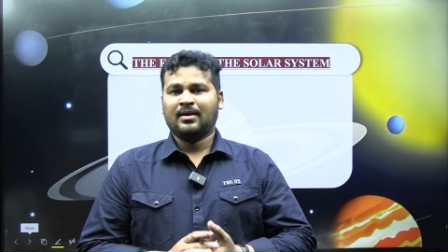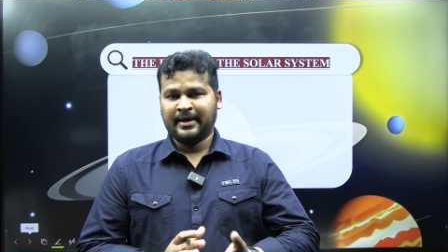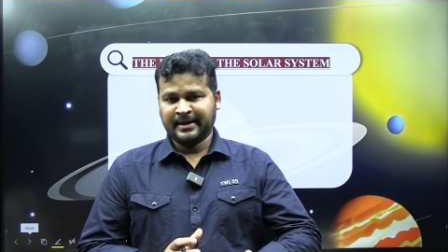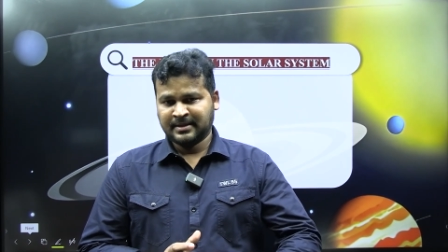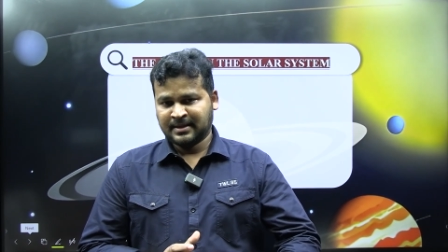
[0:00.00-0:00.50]

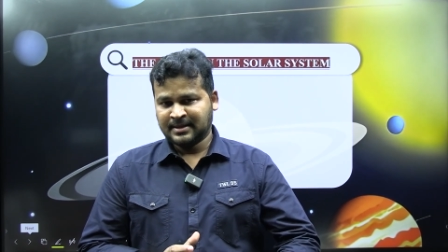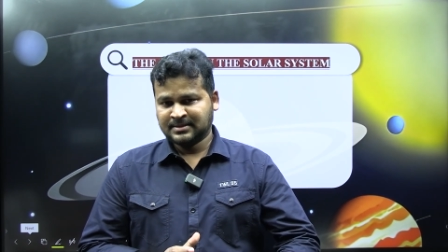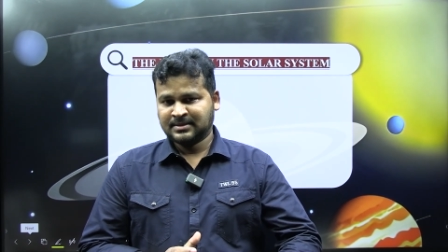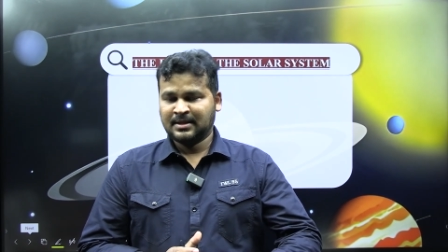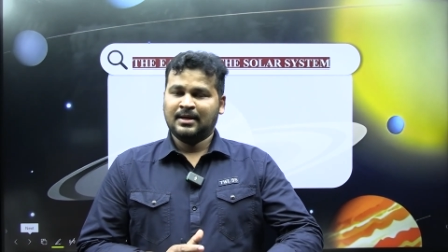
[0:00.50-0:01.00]
8th
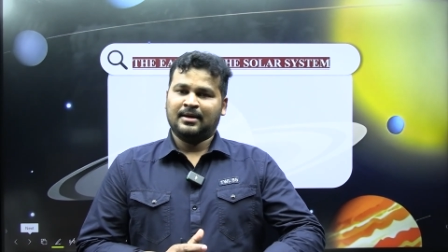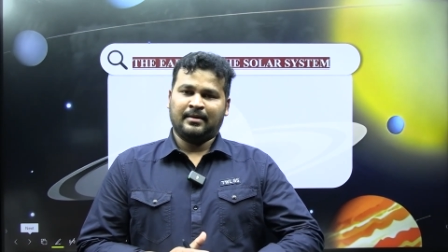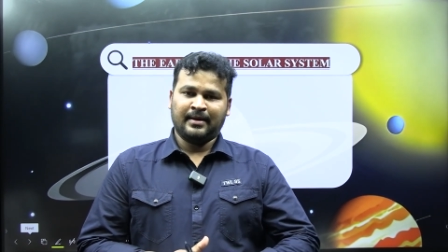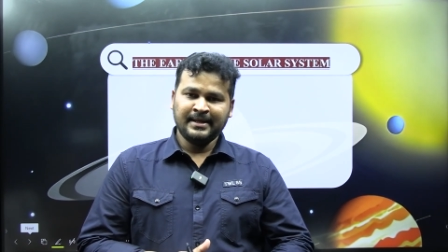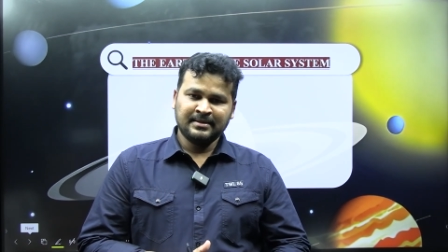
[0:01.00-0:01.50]
class,
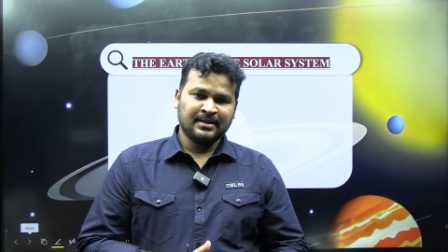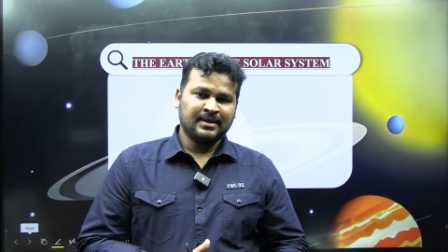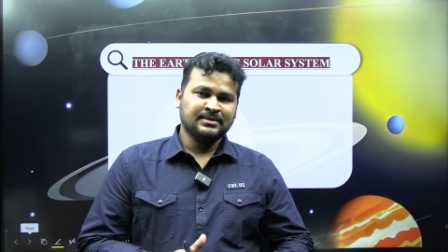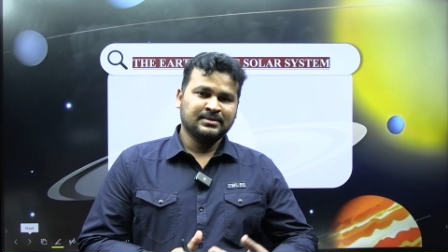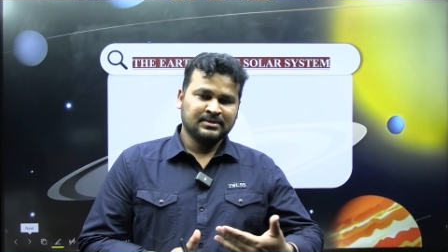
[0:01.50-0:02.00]
9th
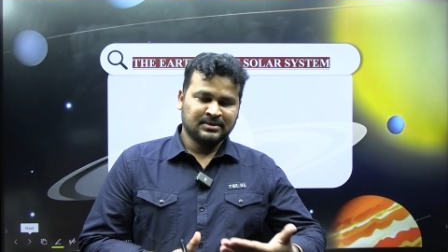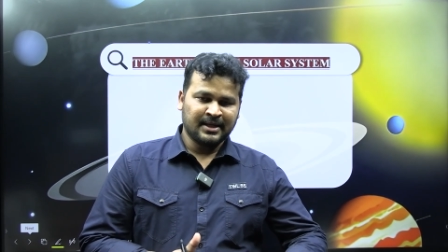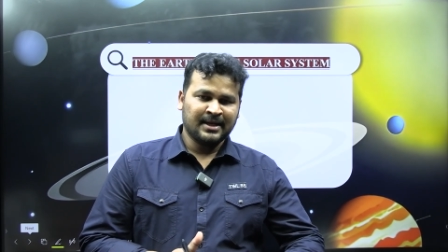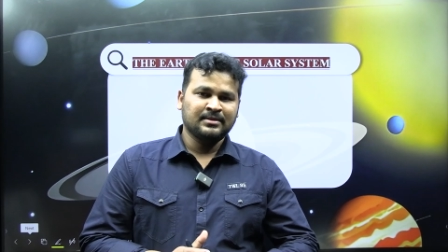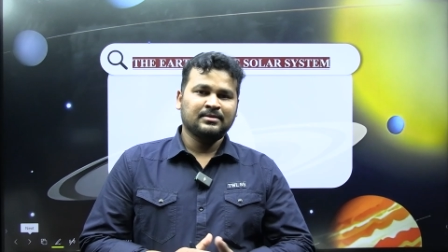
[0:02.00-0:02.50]
class,
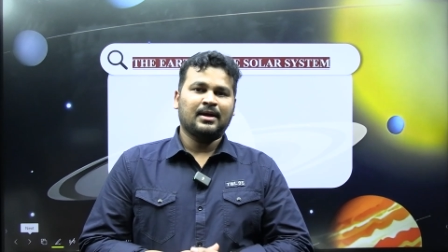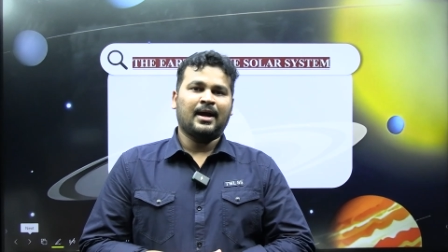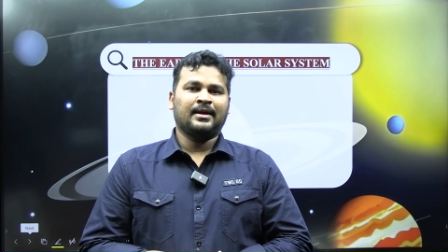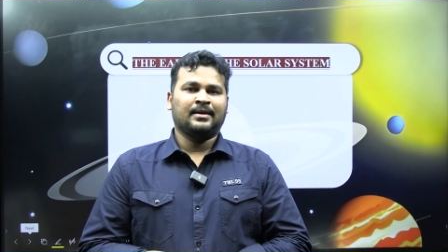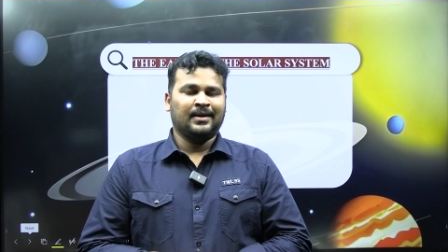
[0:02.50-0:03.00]
10th
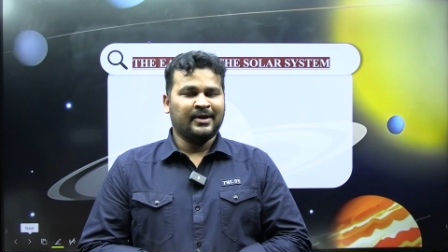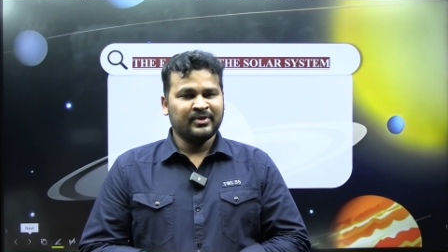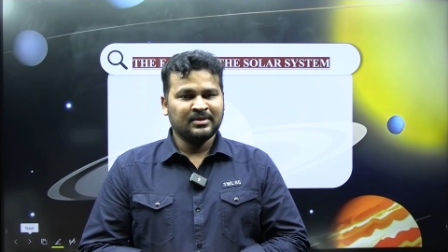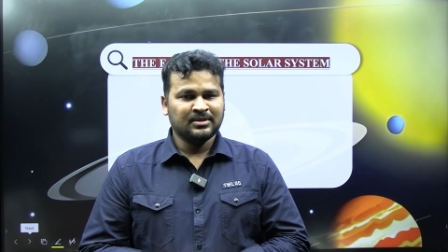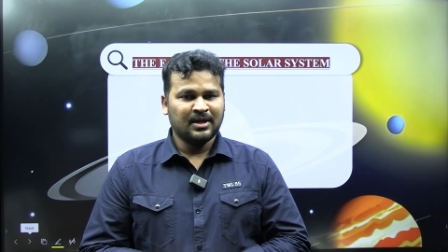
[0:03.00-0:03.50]
and
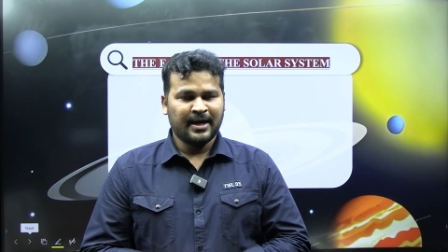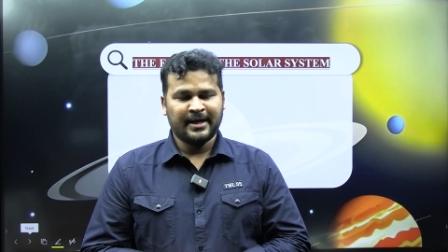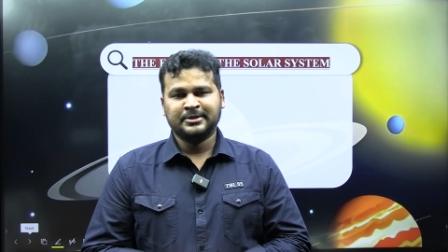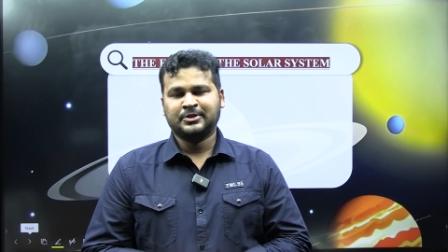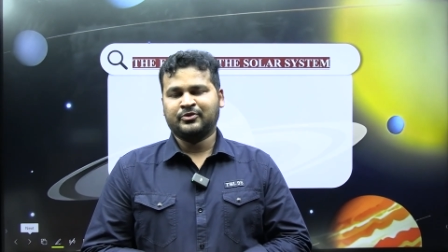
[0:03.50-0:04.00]
11th
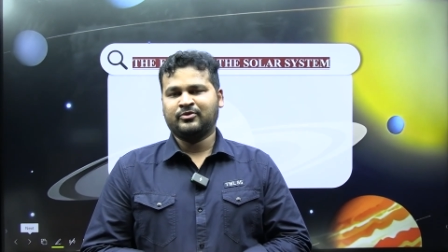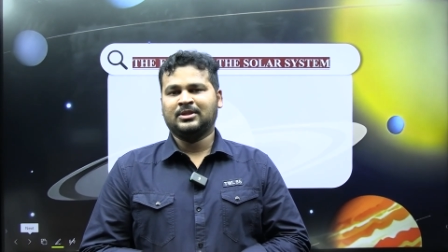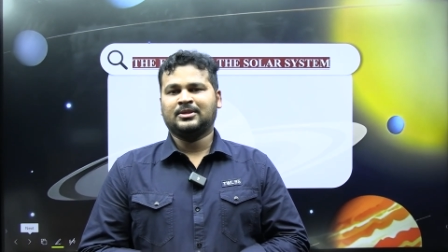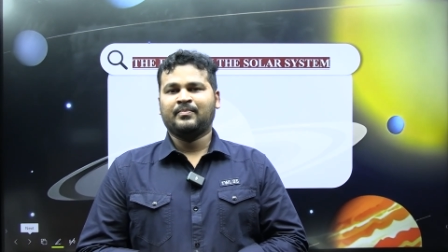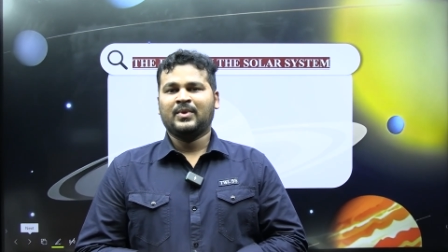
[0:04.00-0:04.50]
and
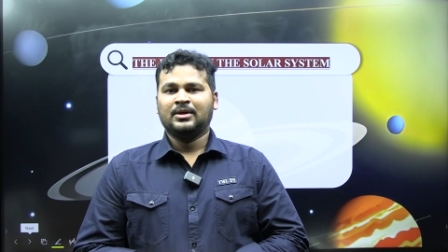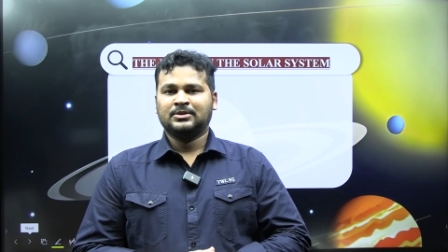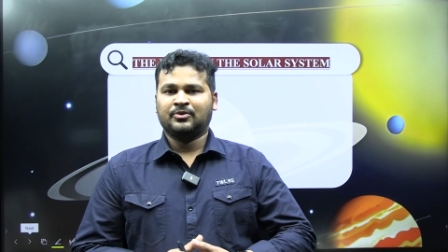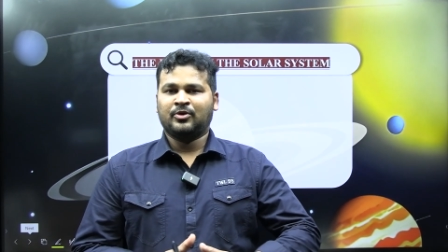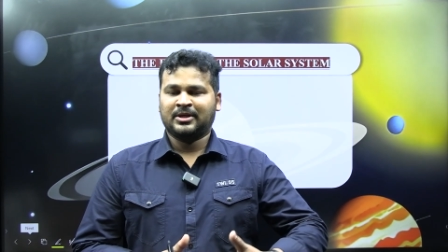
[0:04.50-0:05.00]
12th.
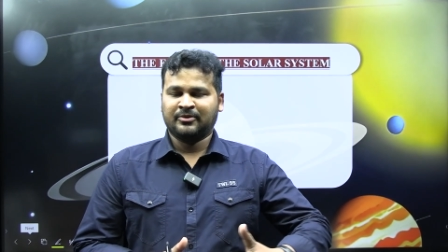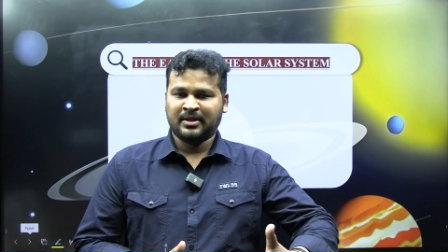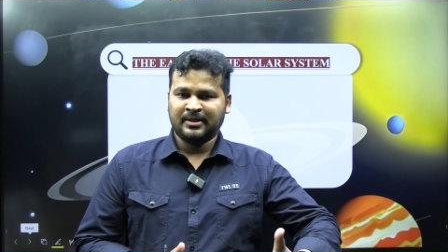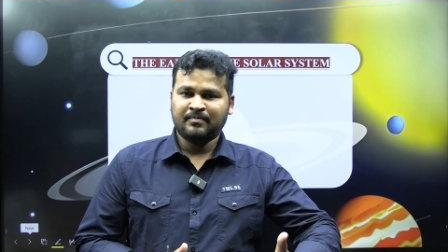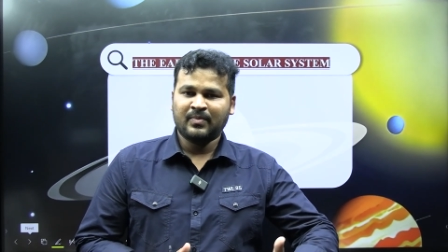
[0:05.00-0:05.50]
So
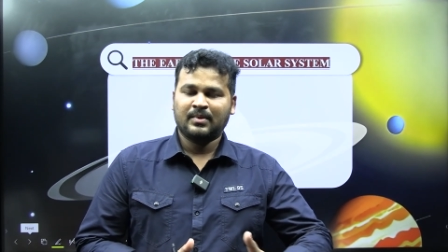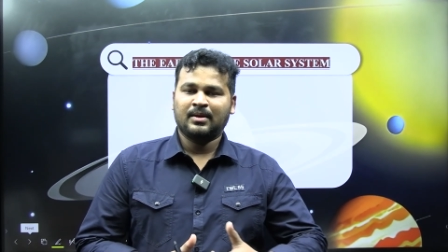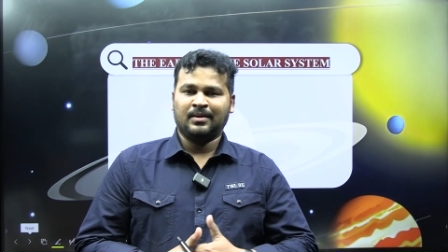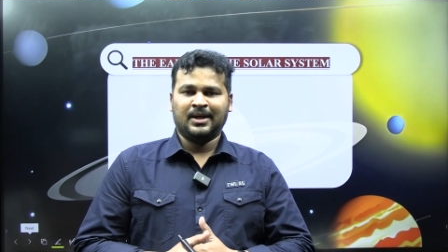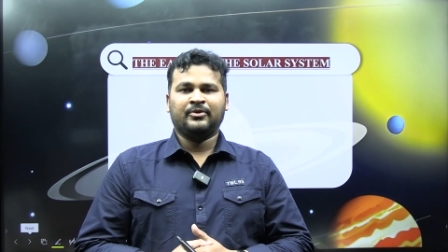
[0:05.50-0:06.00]
whatever the
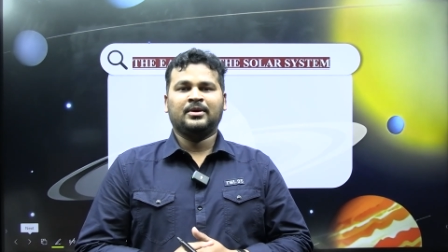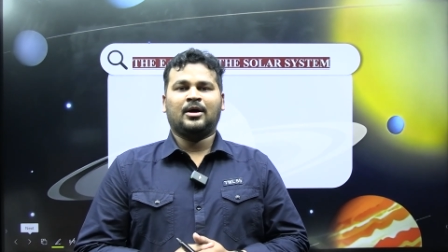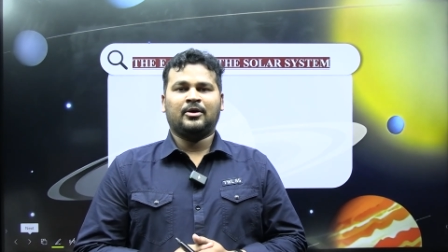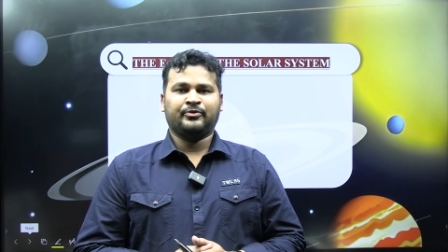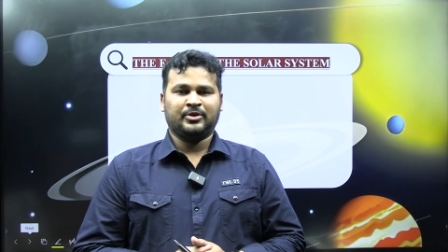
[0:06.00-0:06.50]
level
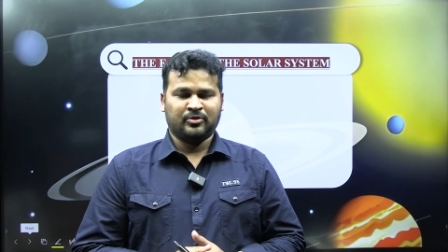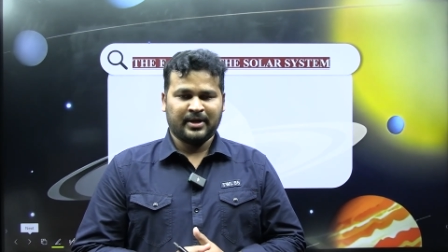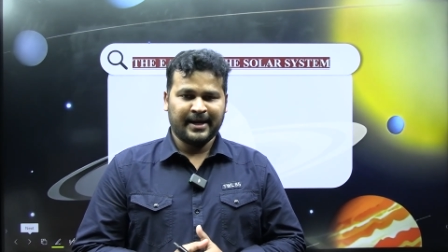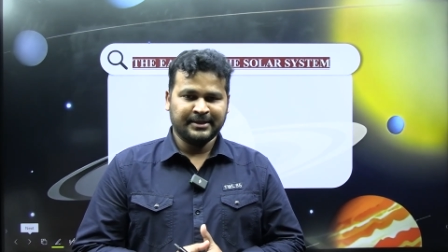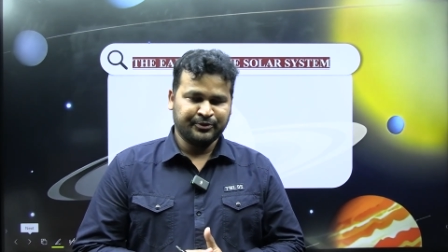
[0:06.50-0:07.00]
of
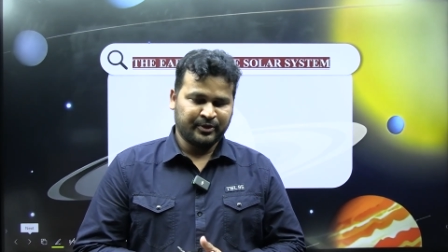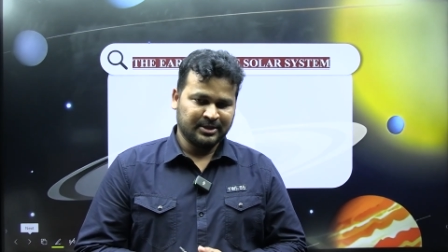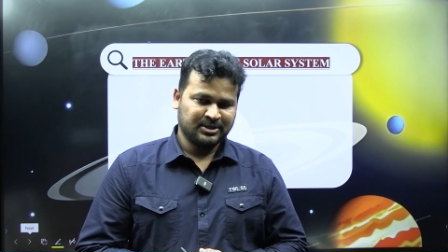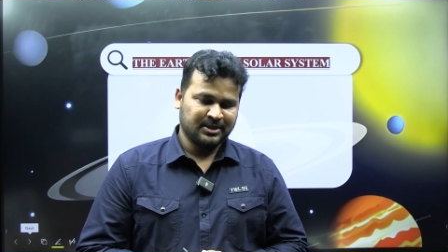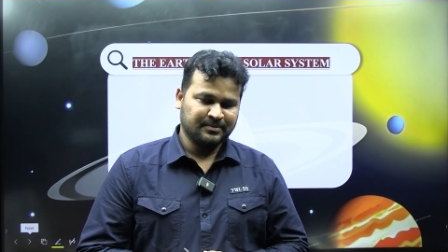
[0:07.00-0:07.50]
your
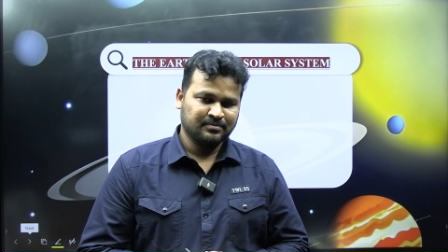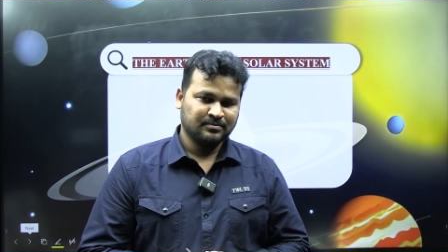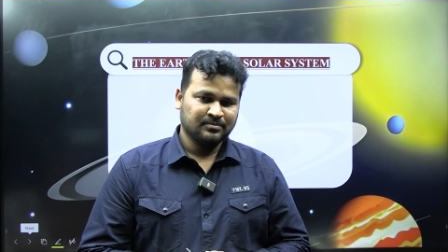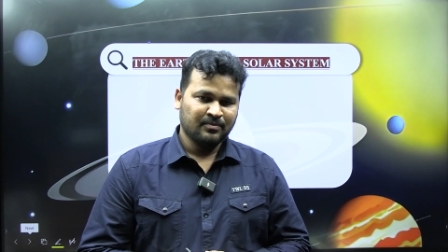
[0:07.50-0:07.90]
education.